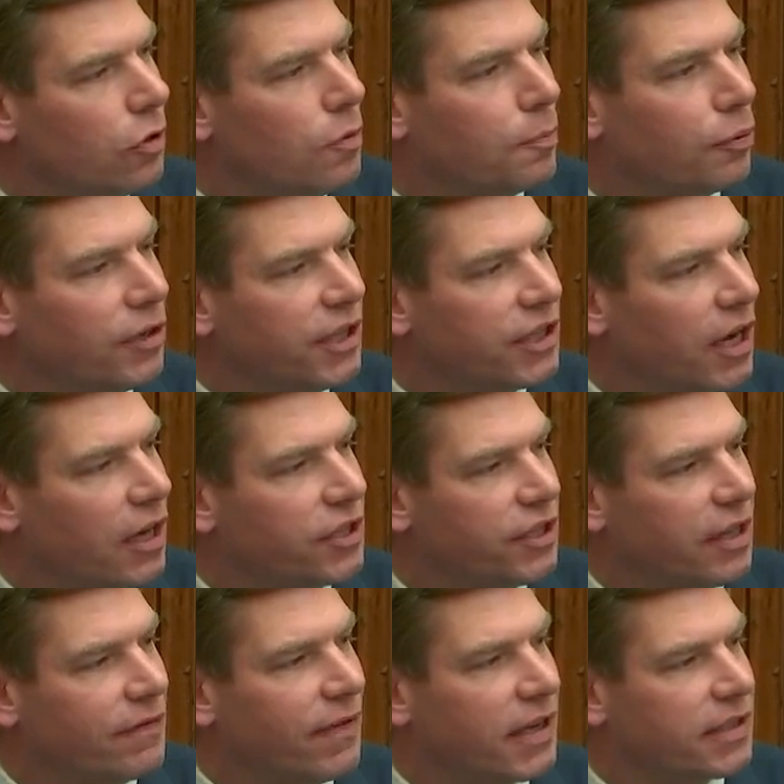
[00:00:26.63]
who
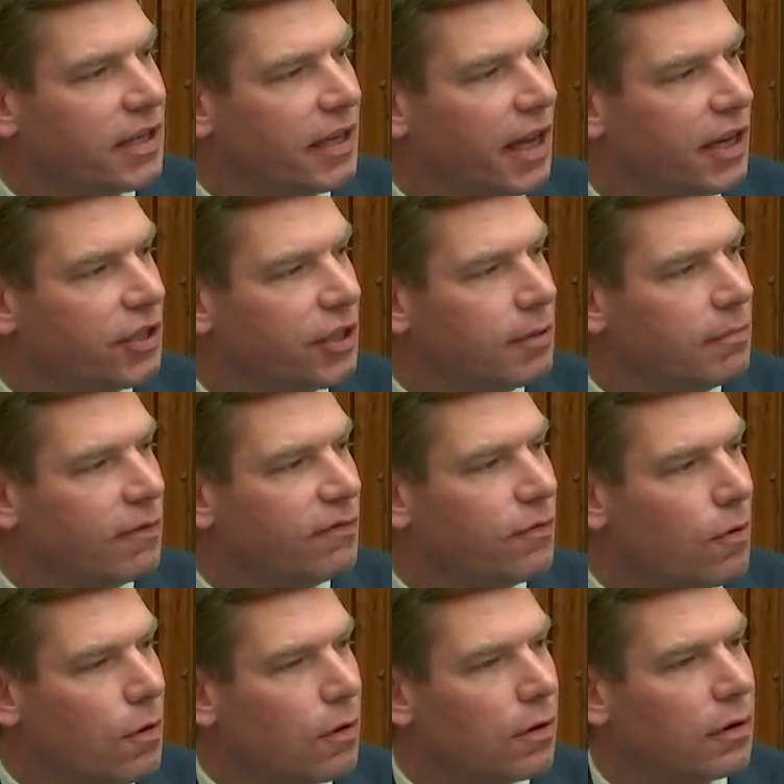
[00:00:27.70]
prejudged the investigation
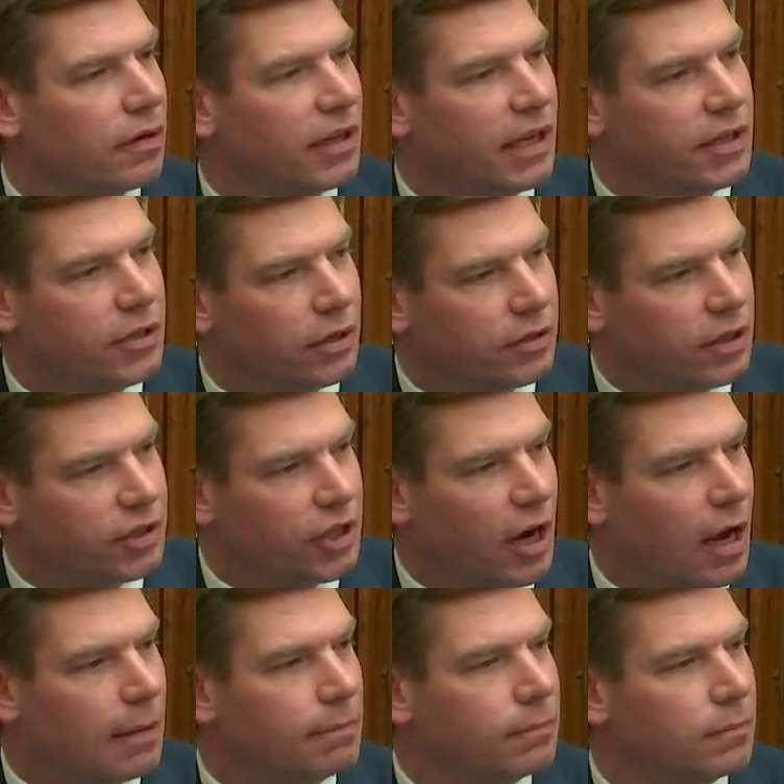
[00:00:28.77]
before he took the
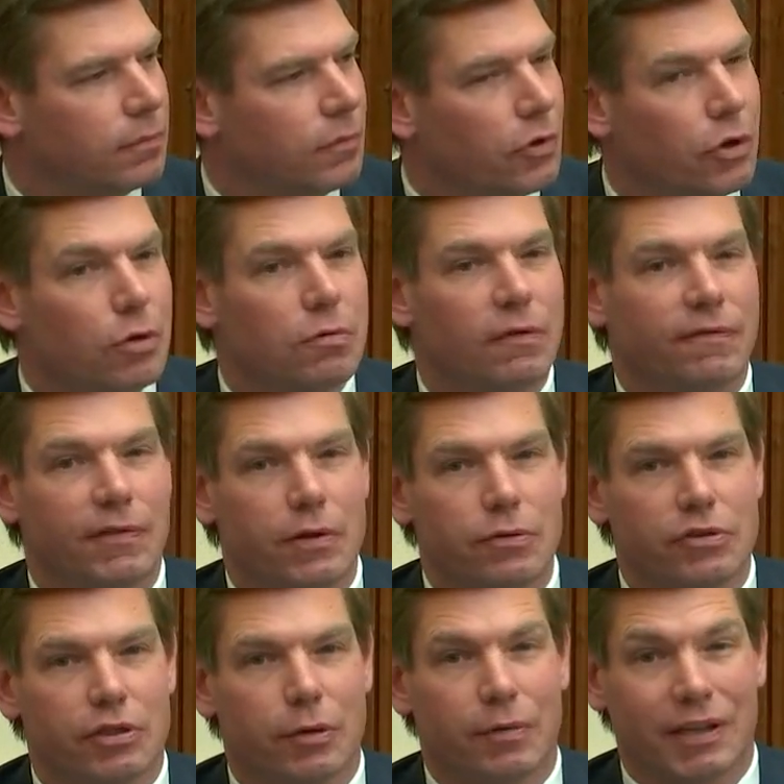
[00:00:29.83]
job, who
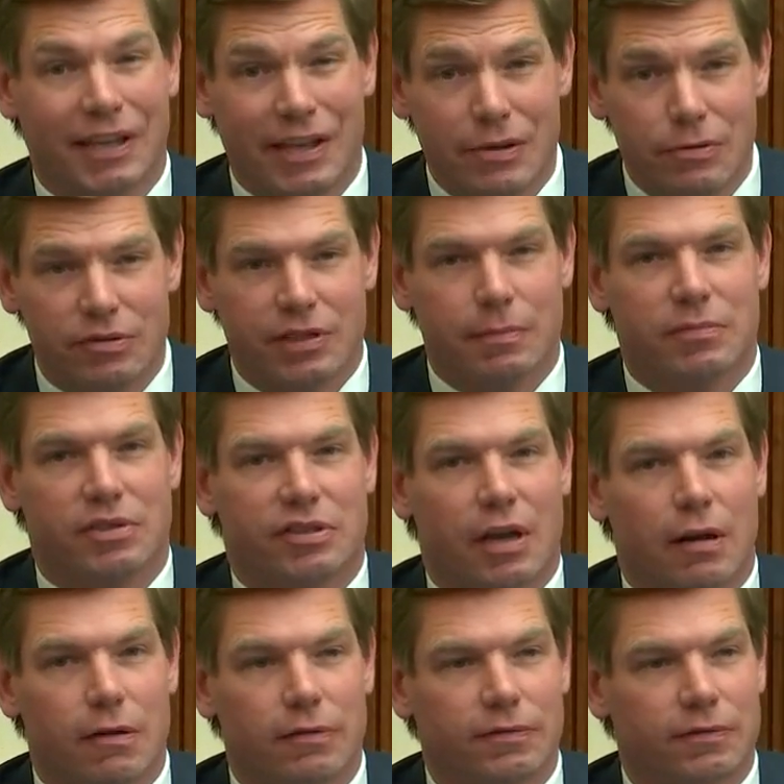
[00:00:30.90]
refused to recuse
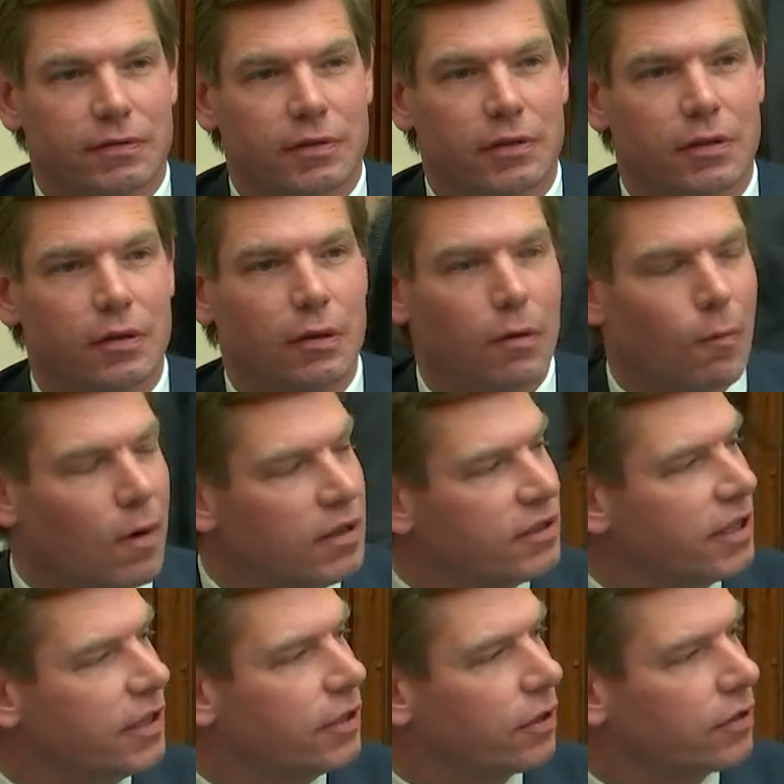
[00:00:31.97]
himself
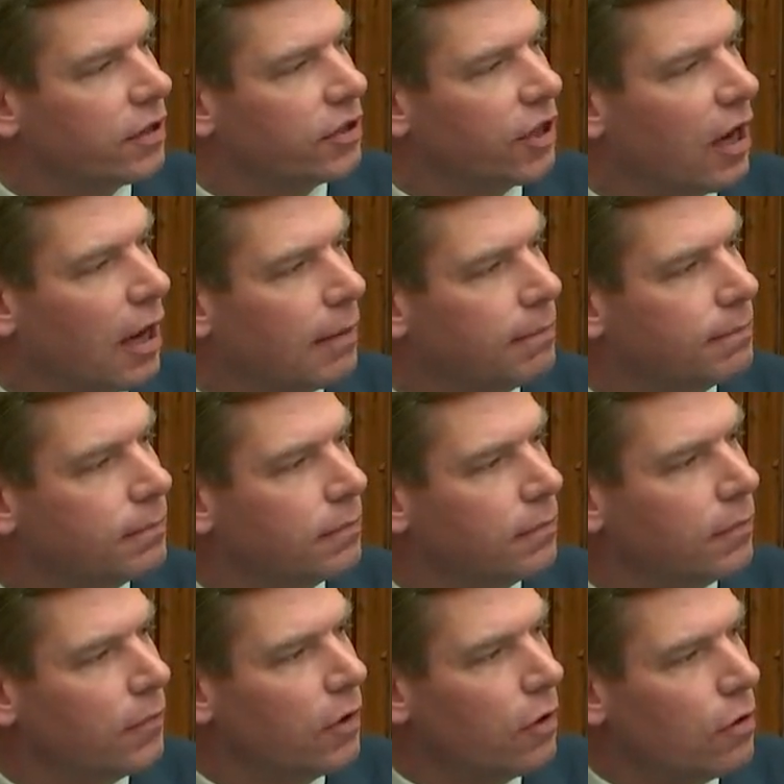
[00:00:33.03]
once he took the job,
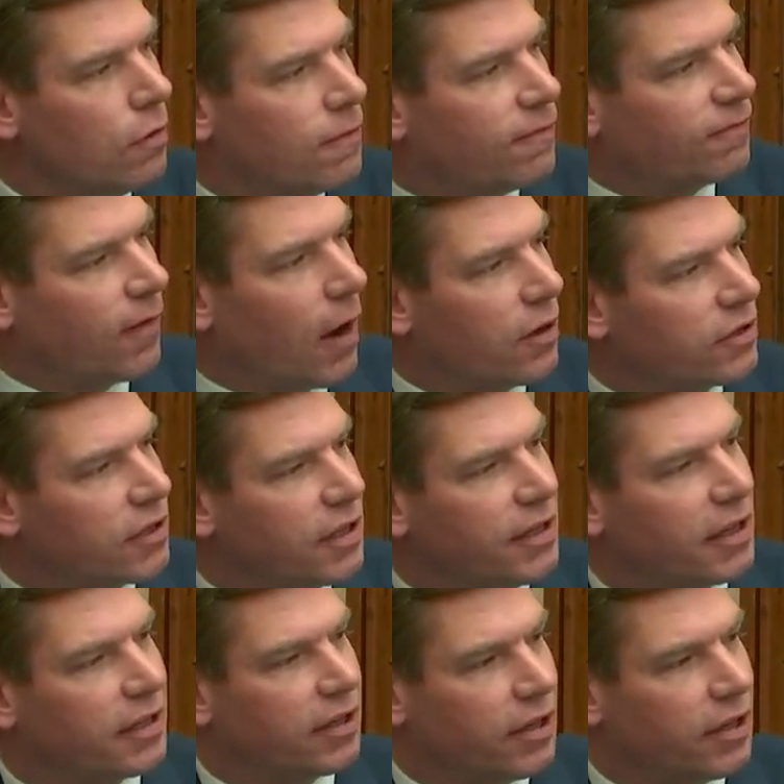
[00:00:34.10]
who falsely